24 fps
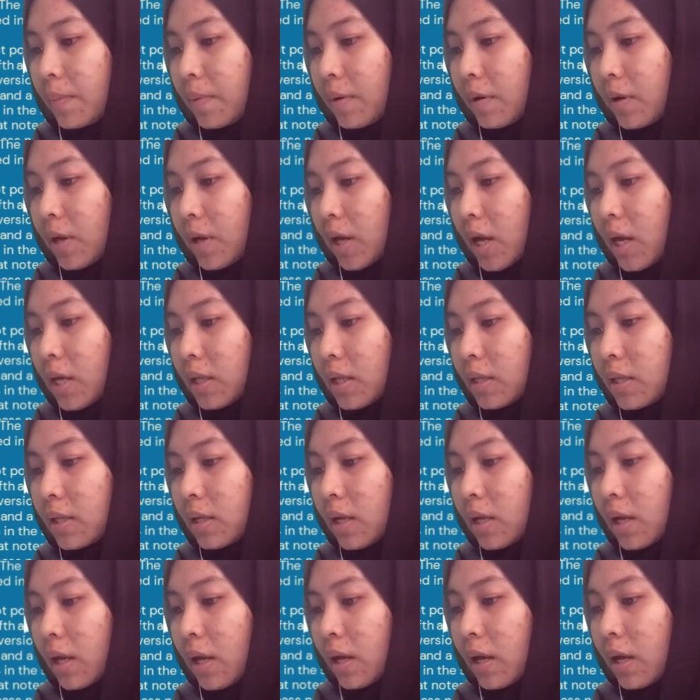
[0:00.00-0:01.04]
Alright,
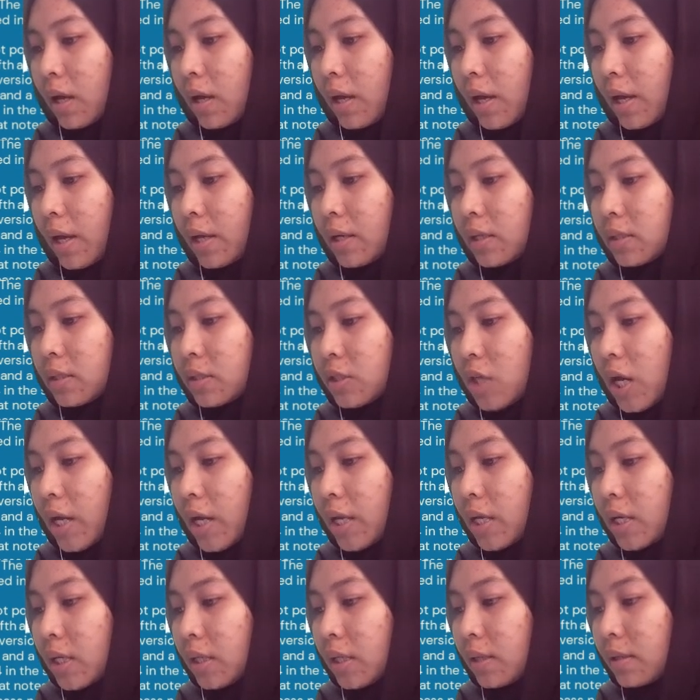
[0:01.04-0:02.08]
and a
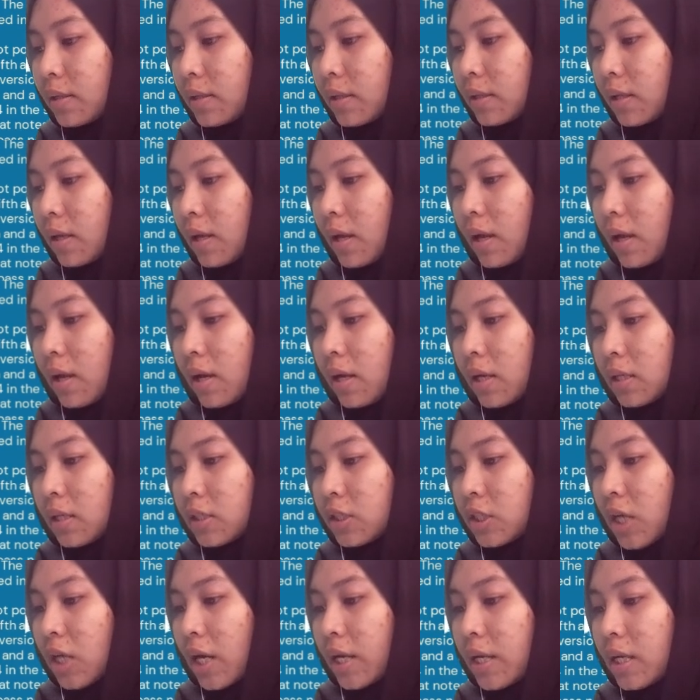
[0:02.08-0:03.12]
triad
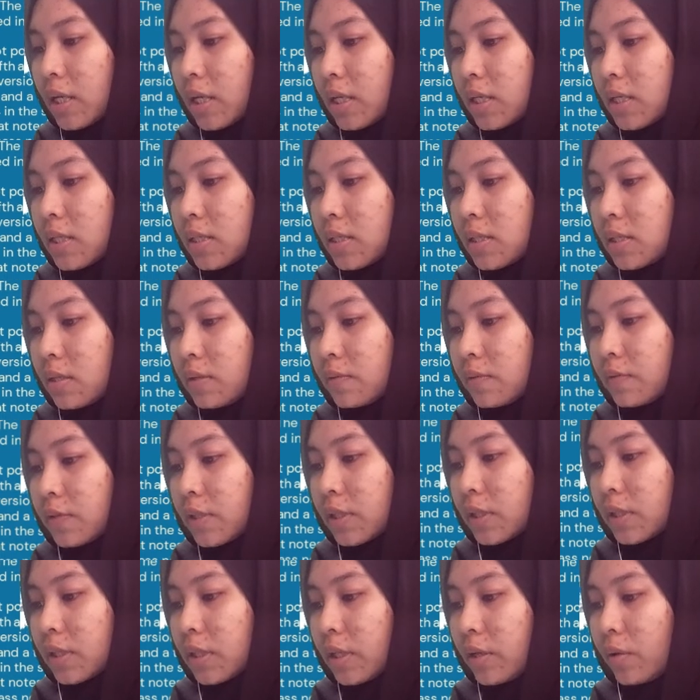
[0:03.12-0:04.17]
is
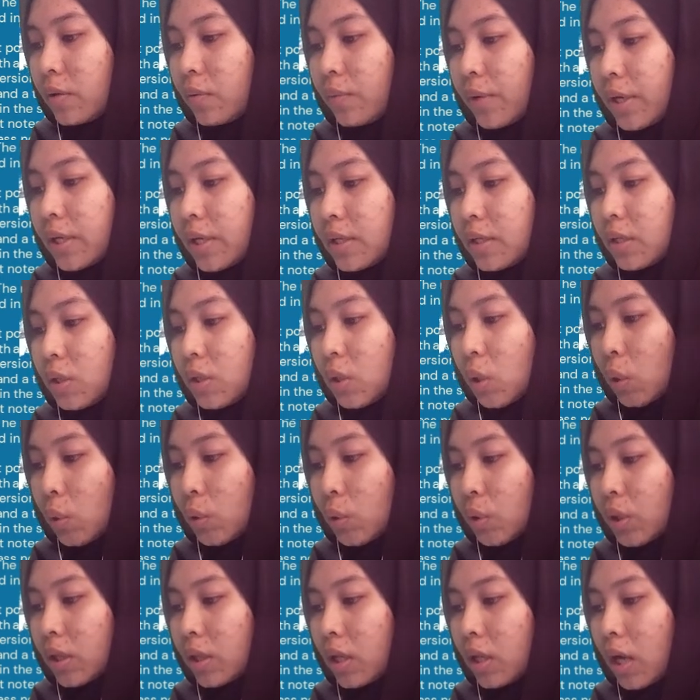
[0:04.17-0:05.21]
inverted when a
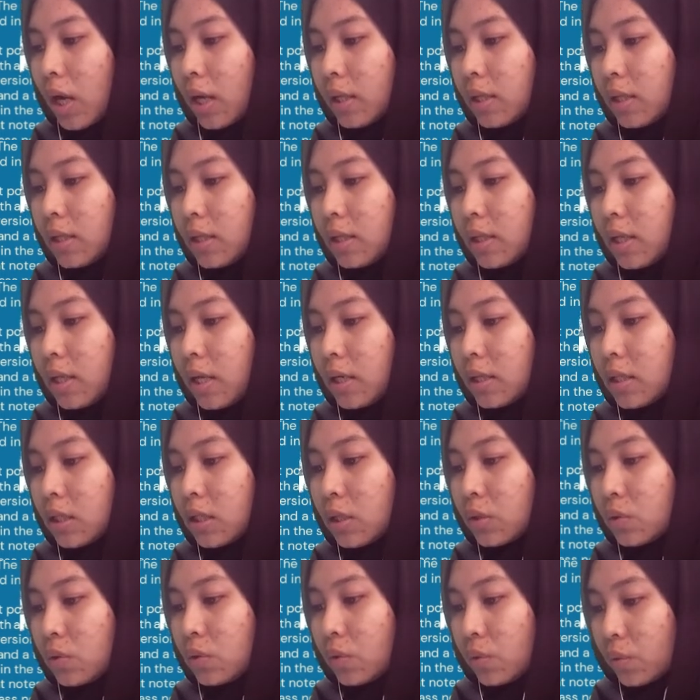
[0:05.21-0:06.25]
note other than the
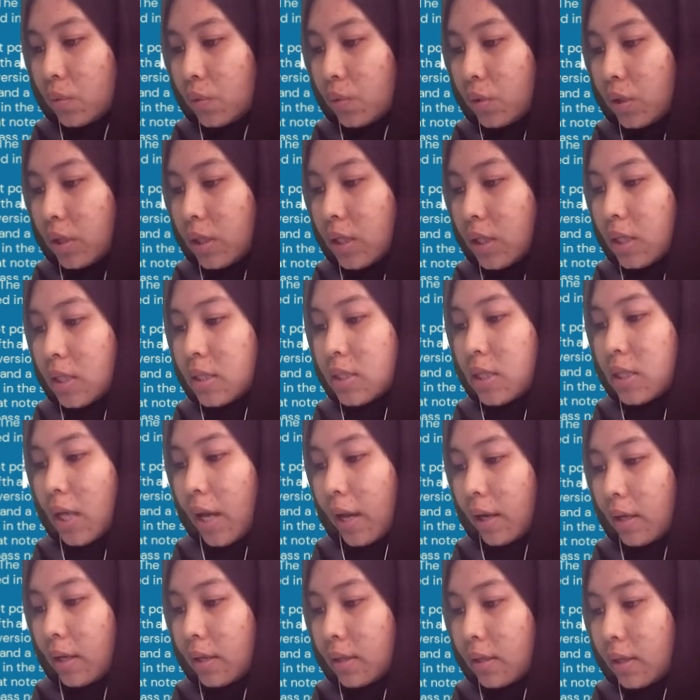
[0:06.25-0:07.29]
root is
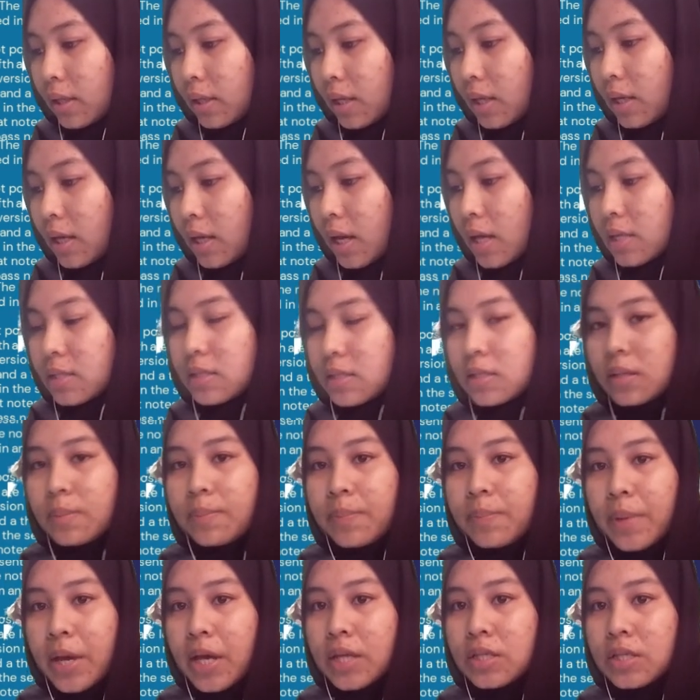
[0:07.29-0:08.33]
acting as the
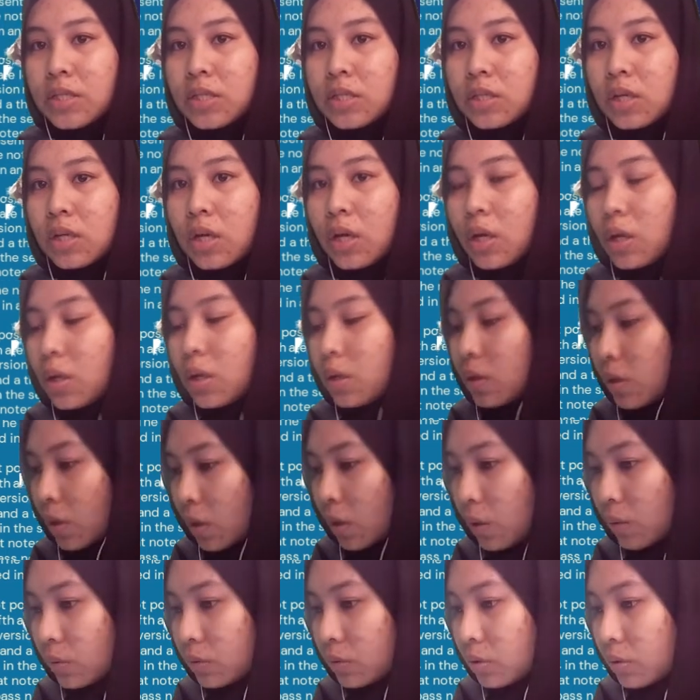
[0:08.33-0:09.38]
base
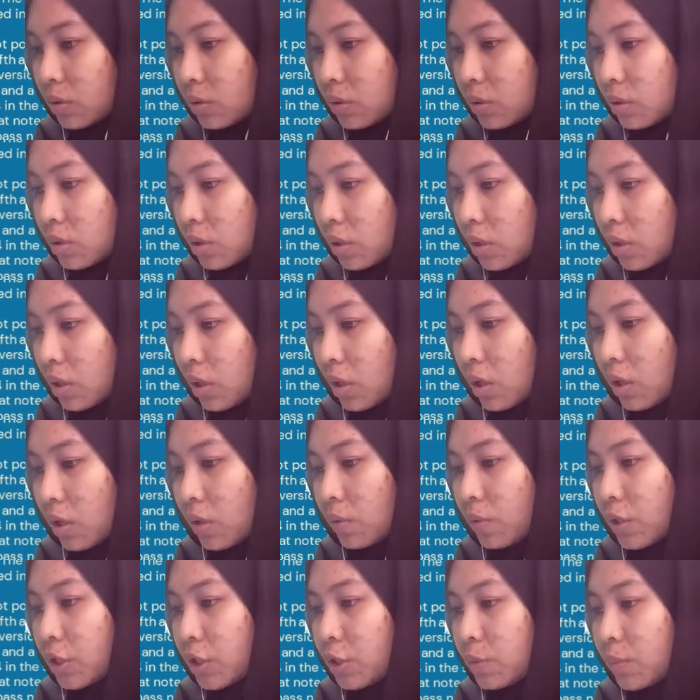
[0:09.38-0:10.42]
note.
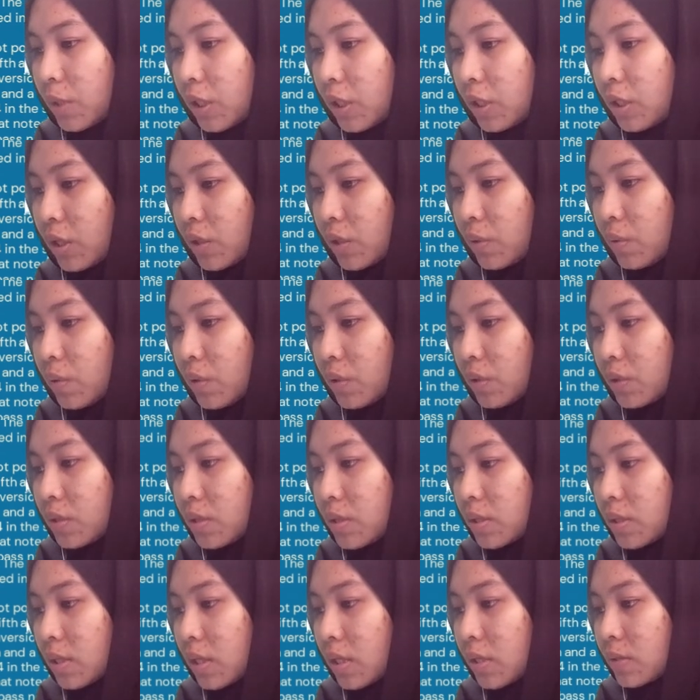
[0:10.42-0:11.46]
which means the
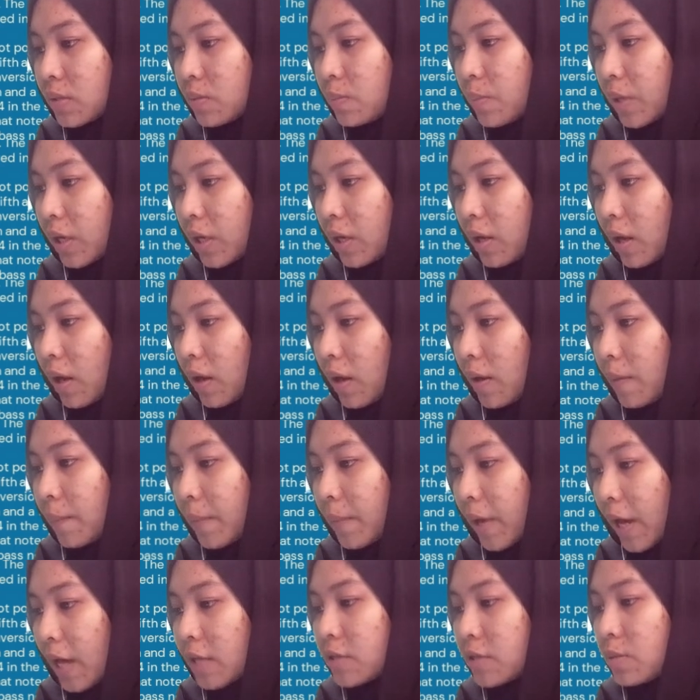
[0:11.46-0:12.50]
roots
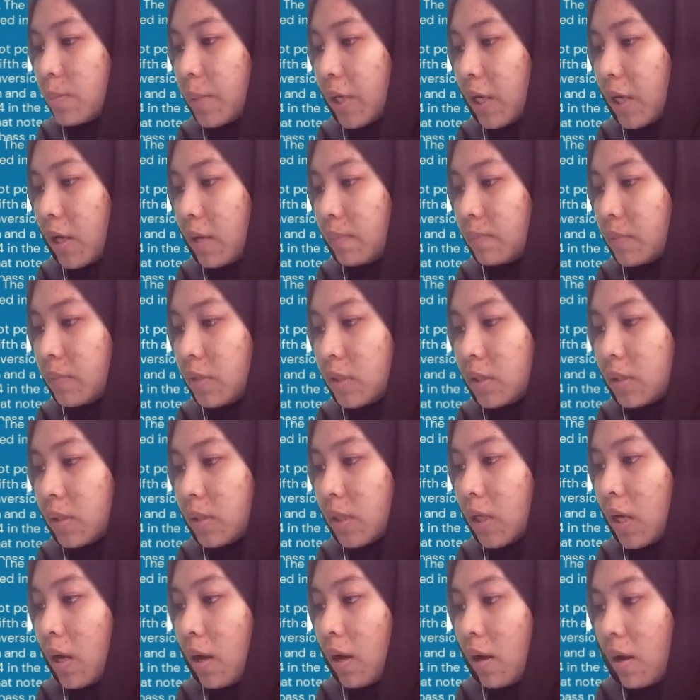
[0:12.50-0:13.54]
has become
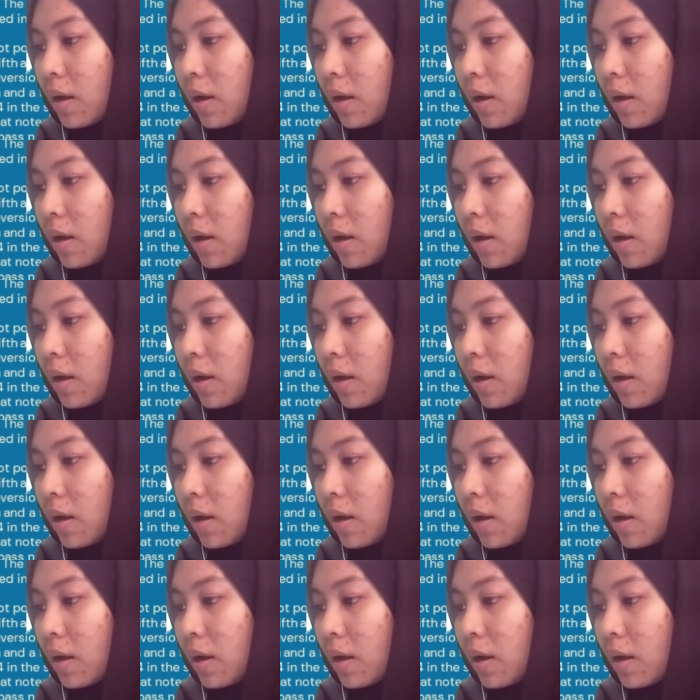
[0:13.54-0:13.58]
the